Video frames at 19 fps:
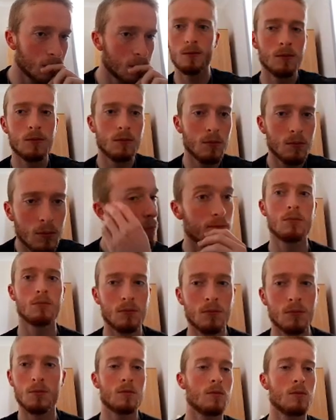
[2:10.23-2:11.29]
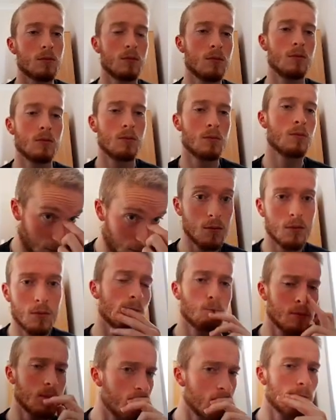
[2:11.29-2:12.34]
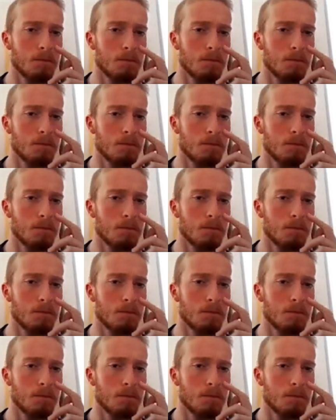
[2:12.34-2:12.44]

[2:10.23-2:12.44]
And so I can basically just have lots of